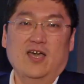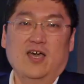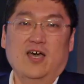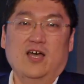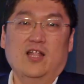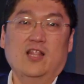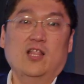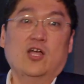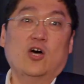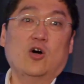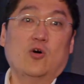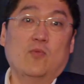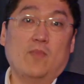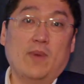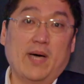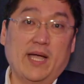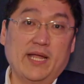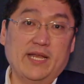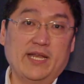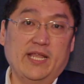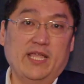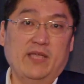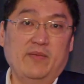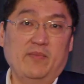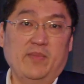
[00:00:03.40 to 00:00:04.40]
Hello, my
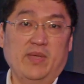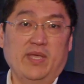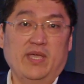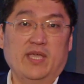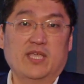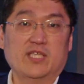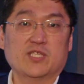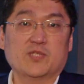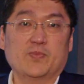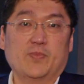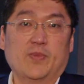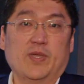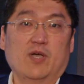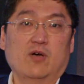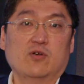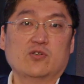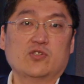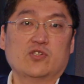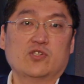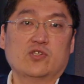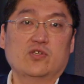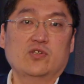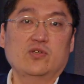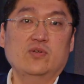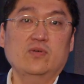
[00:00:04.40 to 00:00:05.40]
name is Bill
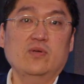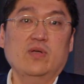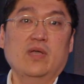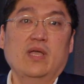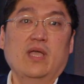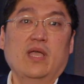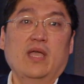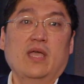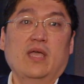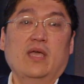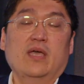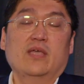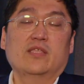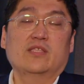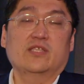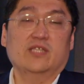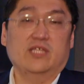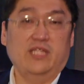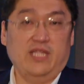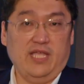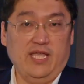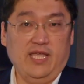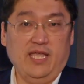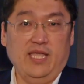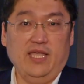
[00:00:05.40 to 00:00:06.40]
Zhu.
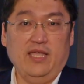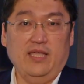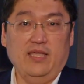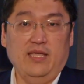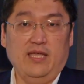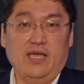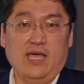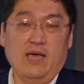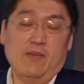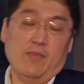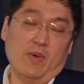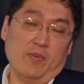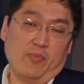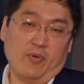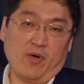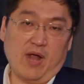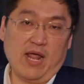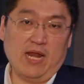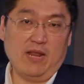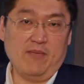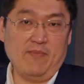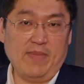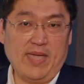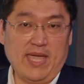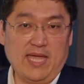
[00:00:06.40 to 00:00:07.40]
Today, I'm a
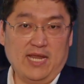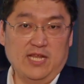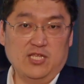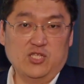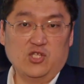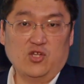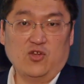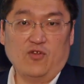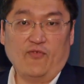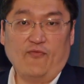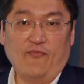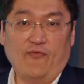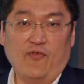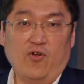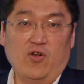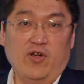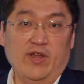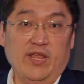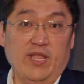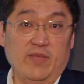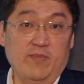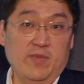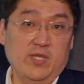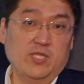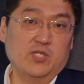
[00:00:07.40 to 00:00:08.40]
product manager for
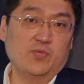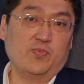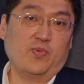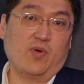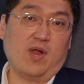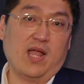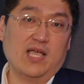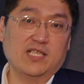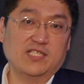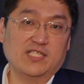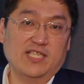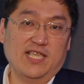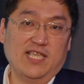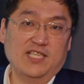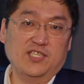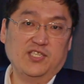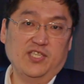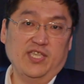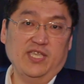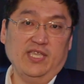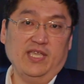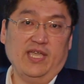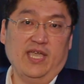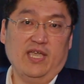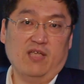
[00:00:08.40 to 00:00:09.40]
image
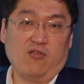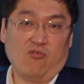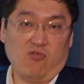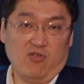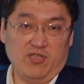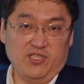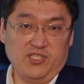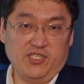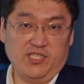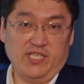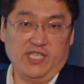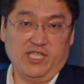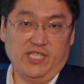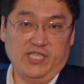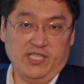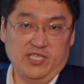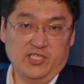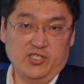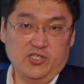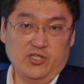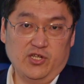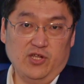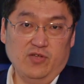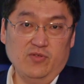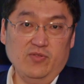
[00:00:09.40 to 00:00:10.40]
processing at Christie
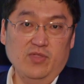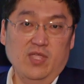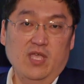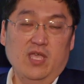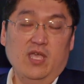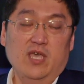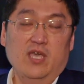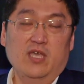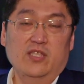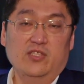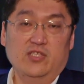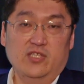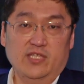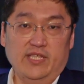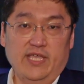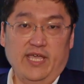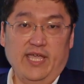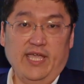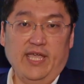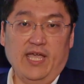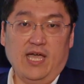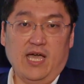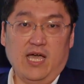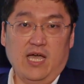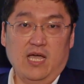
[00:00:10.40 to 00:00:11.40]
Digital.
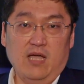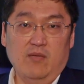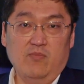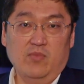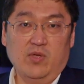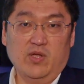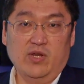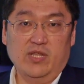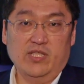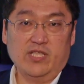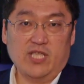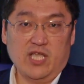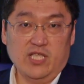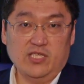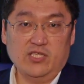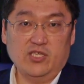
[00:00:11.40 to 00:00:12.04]
Today, I'm going to talk